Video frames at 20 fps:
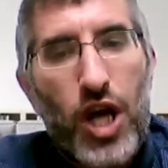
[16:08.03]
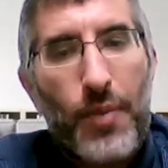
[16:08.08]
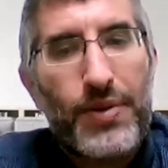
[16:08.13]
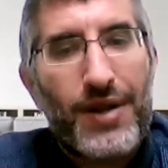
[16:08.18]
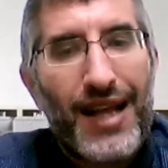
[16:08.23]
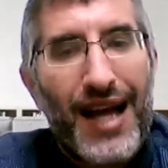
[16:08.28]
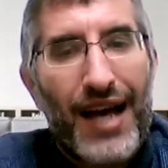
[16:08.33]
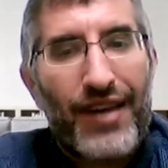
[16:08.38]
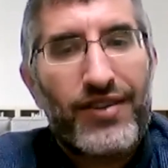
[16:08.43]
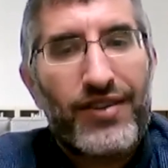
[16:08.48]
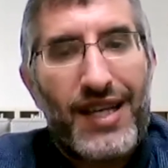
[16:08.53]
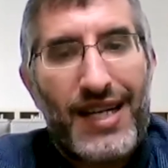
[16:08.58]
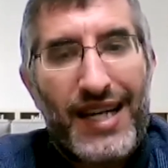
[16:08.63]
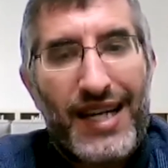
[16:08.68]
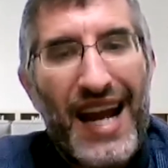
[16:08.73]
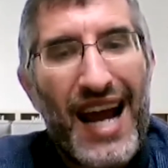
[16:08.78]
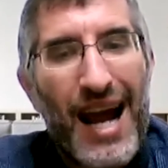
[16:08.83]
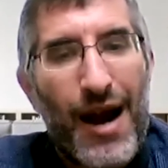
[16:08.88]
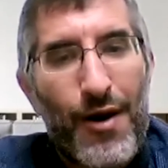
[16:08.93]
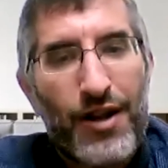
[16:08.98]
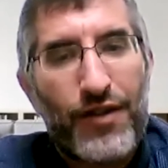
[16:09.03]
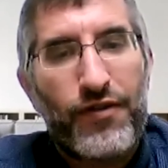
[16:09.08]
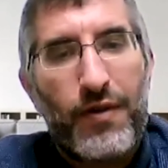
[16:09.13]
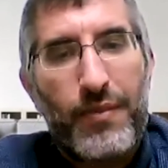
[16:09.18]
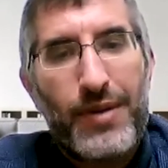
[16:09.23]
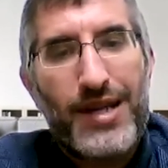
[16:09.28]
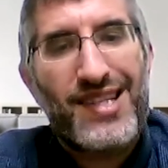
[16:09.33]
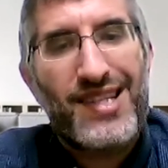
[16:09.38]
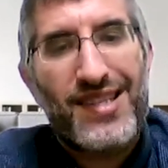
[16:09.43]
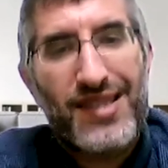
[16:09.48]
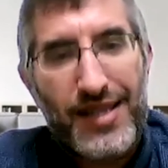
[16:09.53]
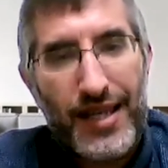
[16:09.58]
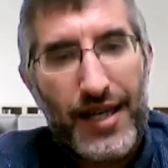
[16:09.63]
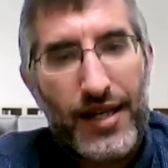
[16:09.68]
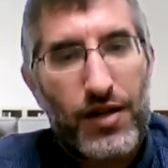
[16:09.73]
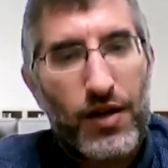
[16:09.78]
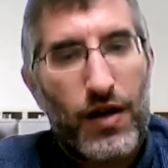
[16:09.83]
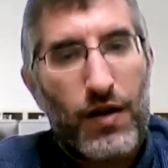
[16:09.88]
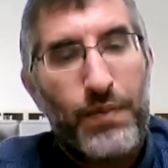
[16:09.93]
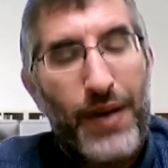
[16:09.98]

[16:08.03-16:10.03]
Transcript: class can inherit from a single